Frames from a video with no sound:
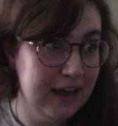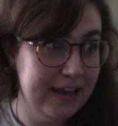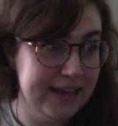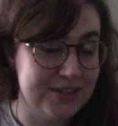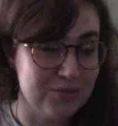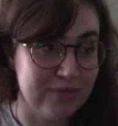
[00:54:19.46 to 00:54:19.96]

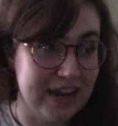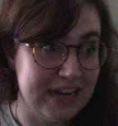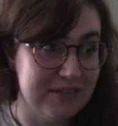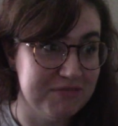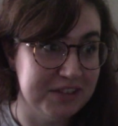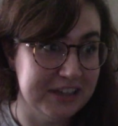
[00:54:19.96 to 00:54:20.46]
It's
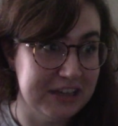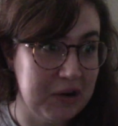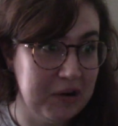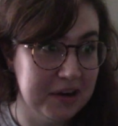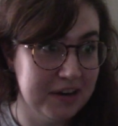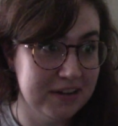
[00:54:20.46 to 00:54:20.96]
raining really
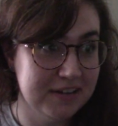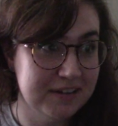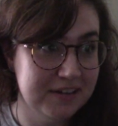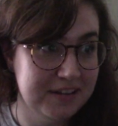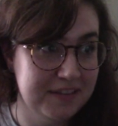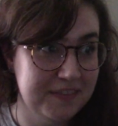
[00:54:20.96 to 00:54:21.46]
hard.
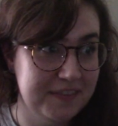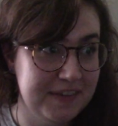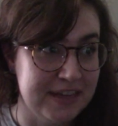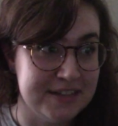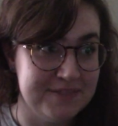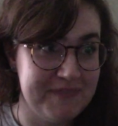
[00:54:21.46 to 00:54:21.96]

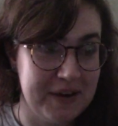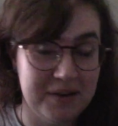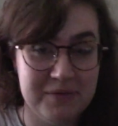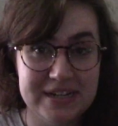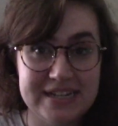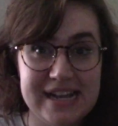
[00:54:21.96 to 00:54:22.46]
It is very
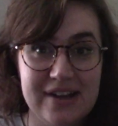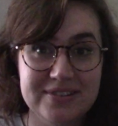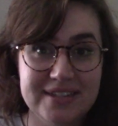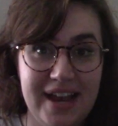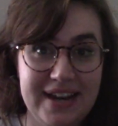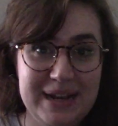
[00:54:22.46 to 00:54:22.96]
windy
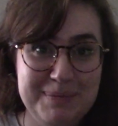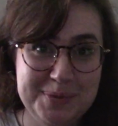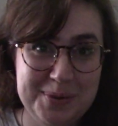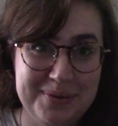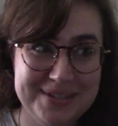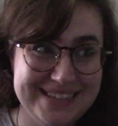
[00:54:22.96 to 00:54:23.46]
outside. I'm
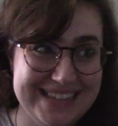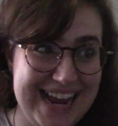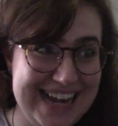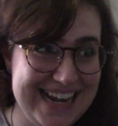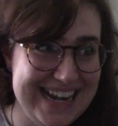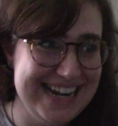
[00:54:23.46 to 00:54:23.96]
so
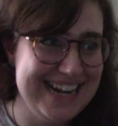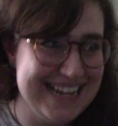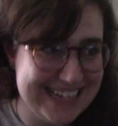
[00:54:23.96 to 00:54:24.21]
excited!